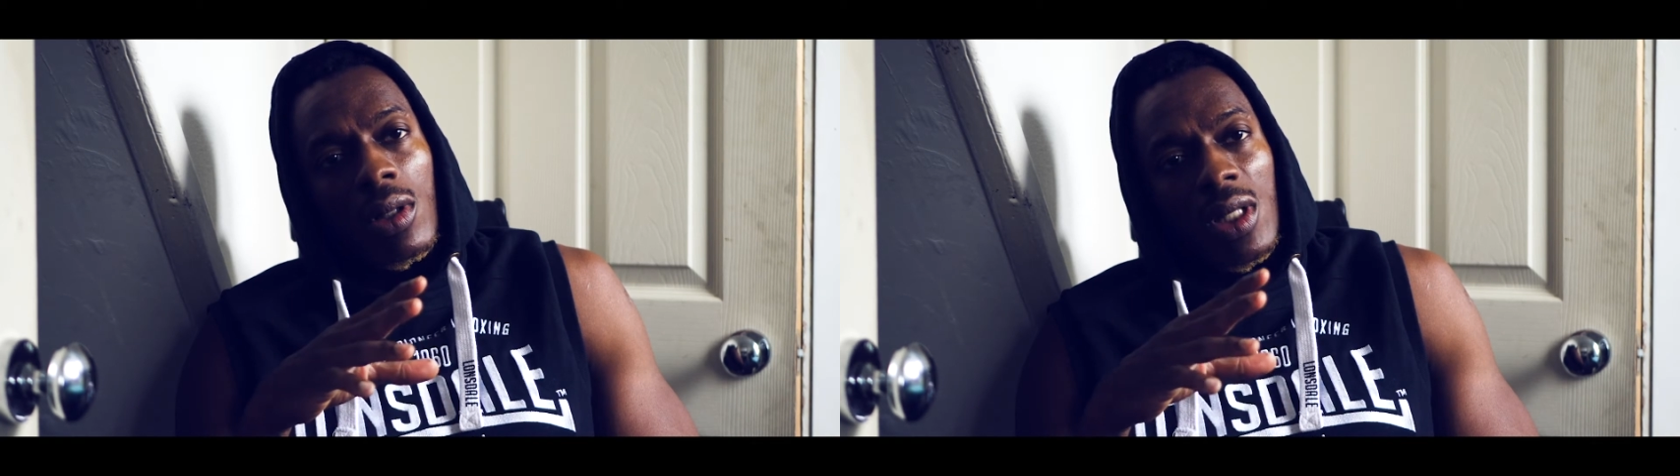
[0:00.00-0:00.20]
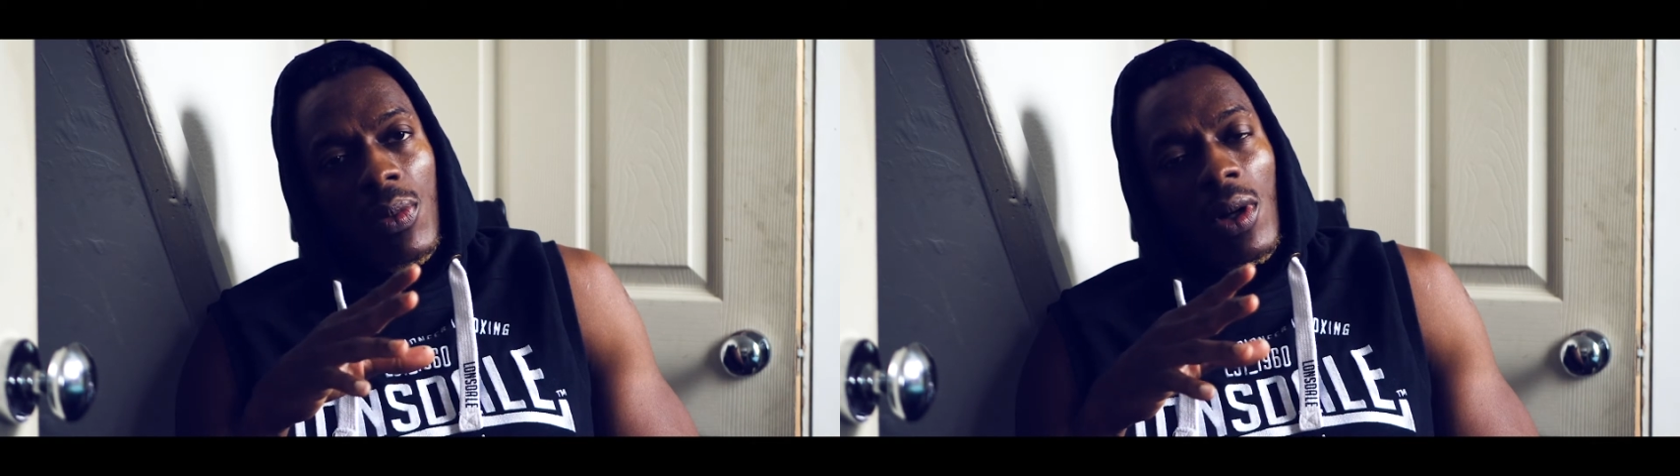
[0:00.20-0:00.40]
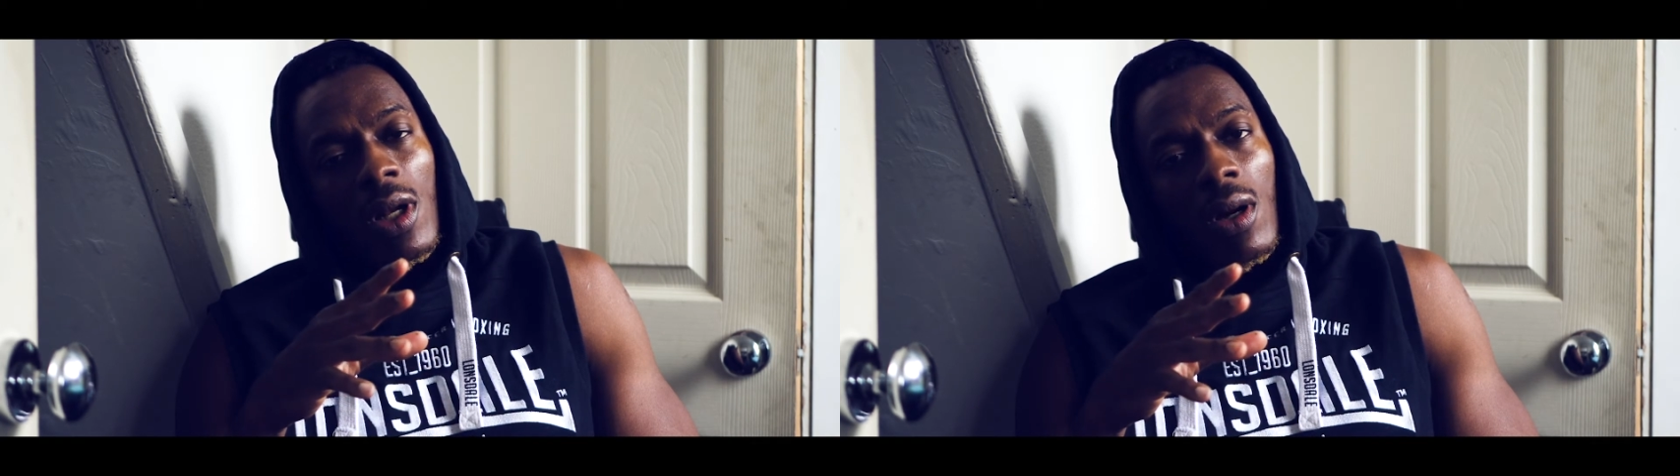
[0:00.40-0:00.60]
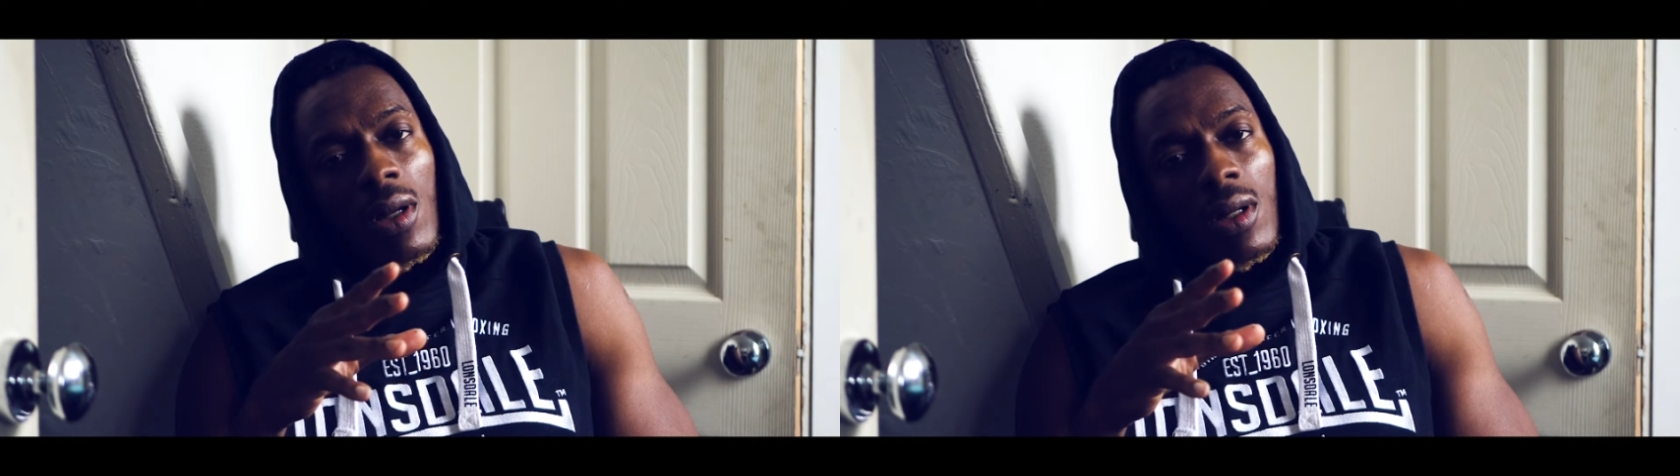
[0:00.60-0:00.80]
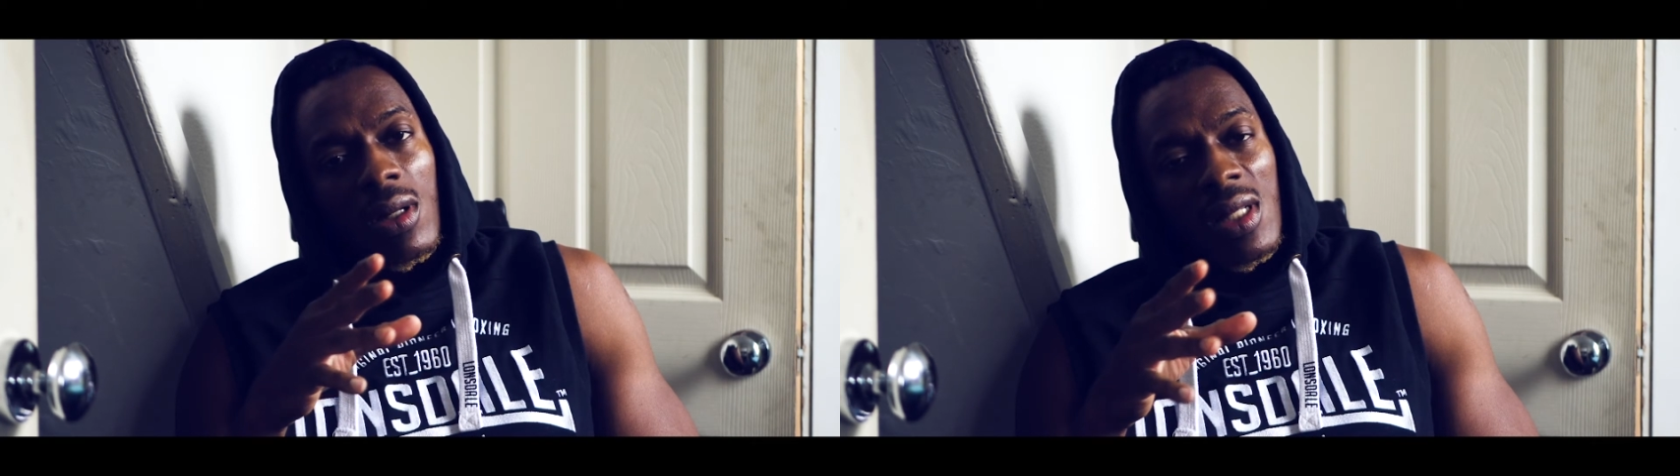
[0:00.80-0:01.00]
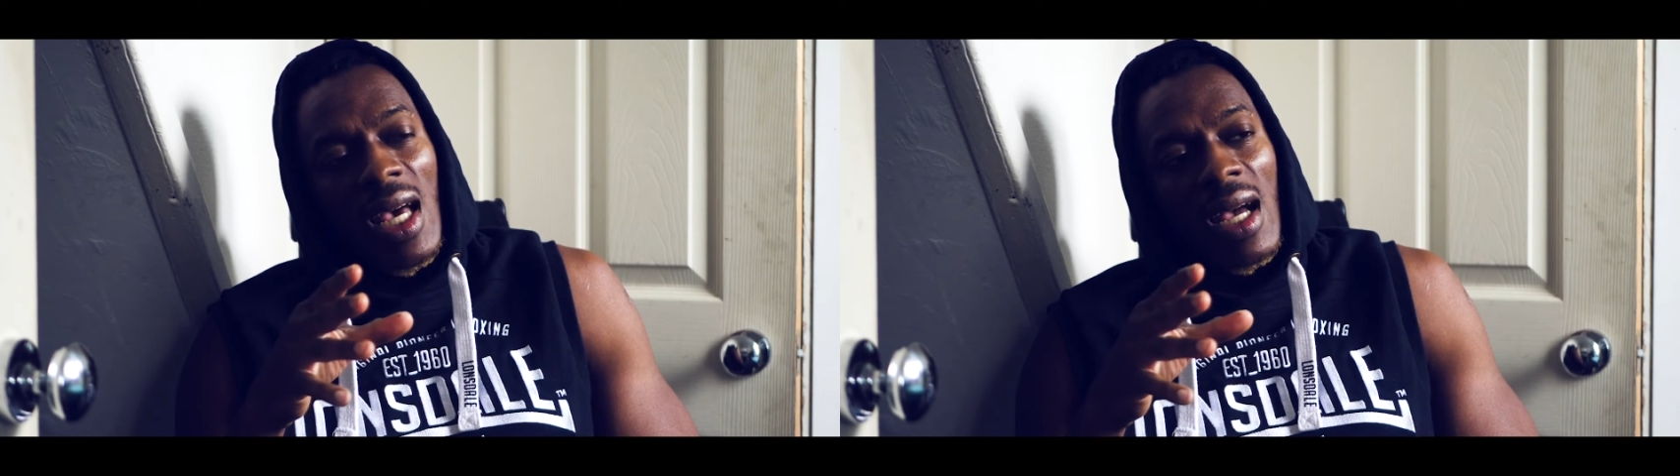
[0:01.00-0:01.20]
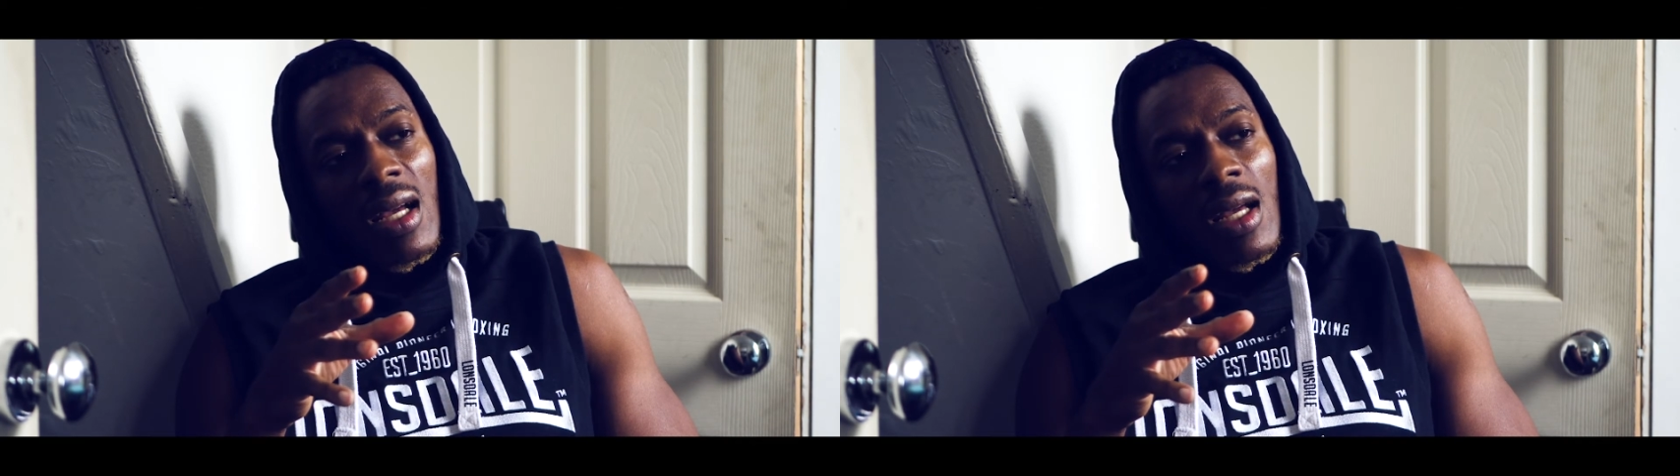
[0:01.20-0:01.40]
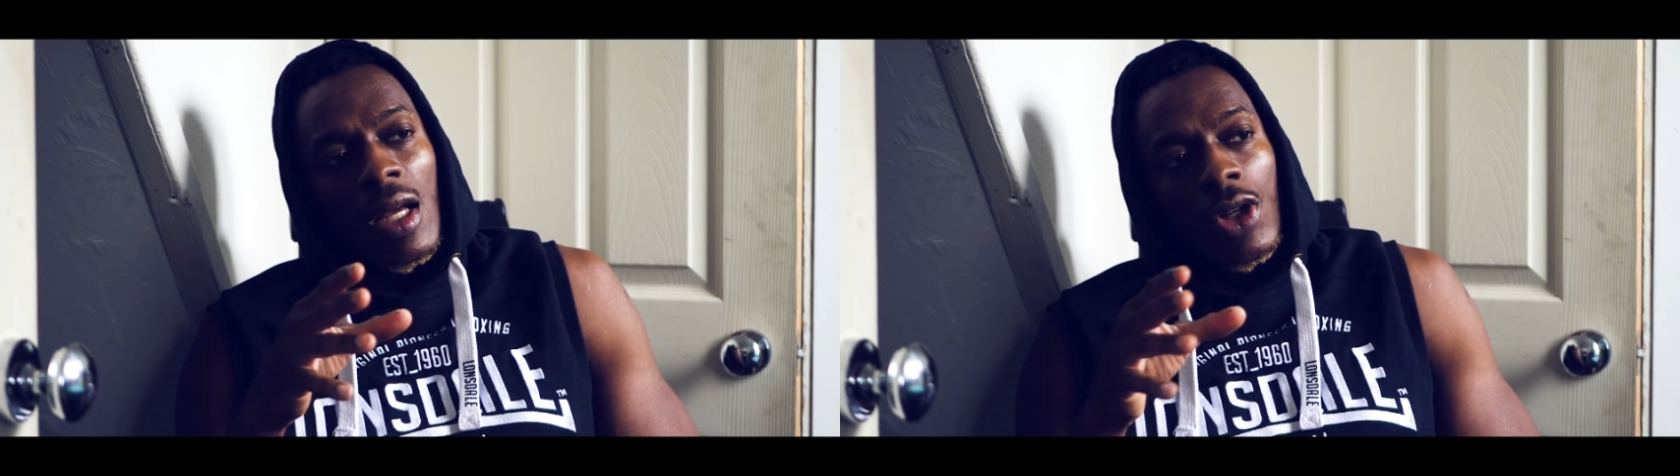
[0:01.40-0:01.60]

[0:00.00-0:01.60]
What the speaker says: seemingly under attack.